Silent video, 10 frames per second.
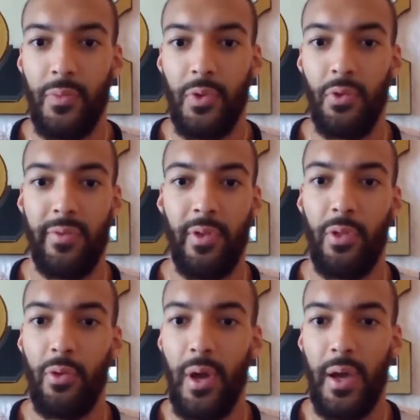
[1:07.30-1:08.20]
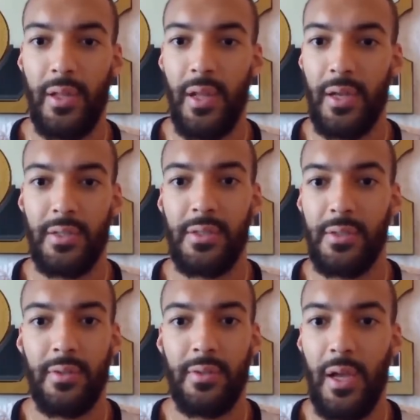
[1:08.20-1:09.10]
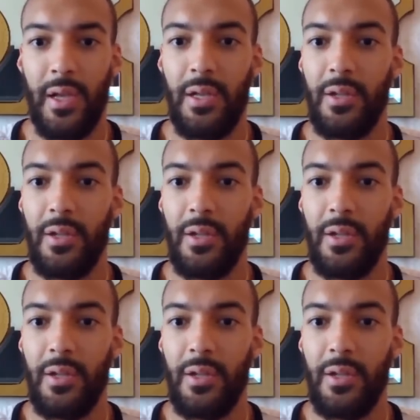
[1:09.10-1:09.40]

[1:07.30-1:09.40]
So even though I had like, like clear